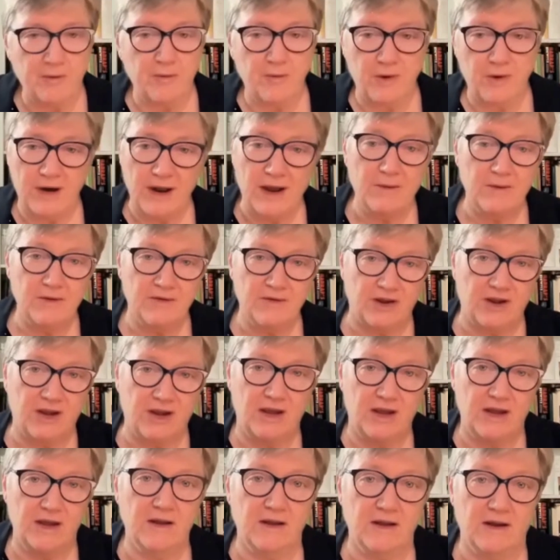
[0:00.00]
I was a
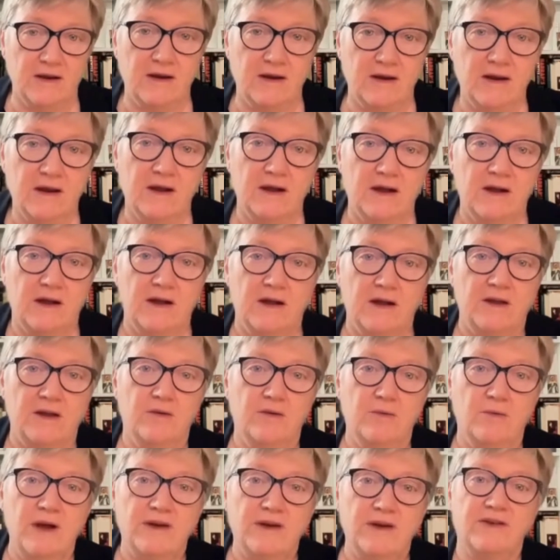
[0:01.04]
kid, you
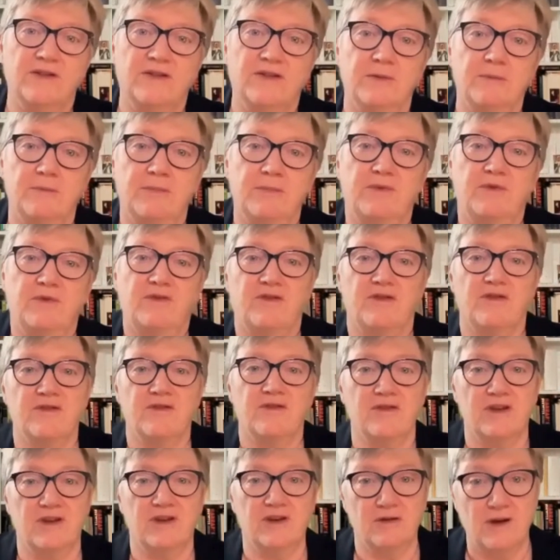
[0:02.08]
went to the church
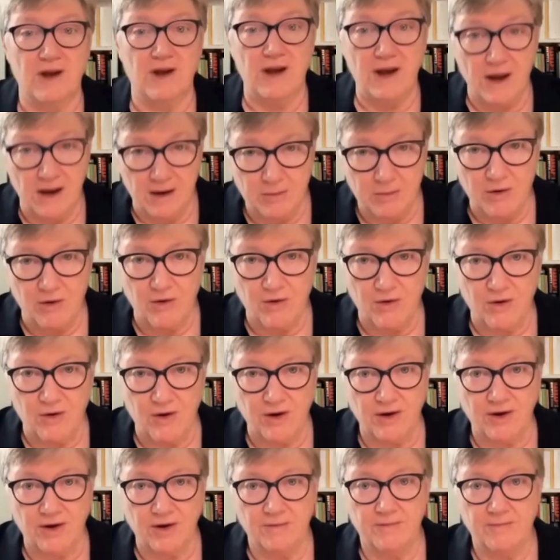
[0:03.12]
in your neighborhood,
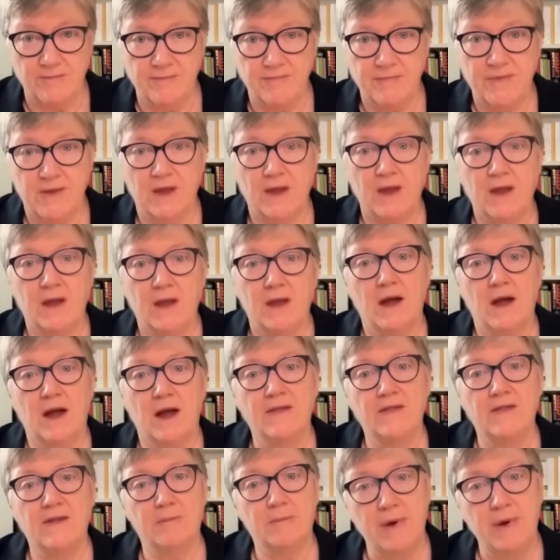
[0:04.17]
and
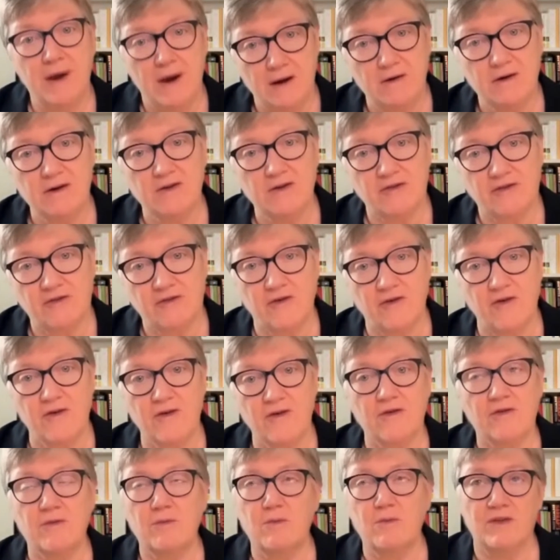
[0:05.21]
the parish church was a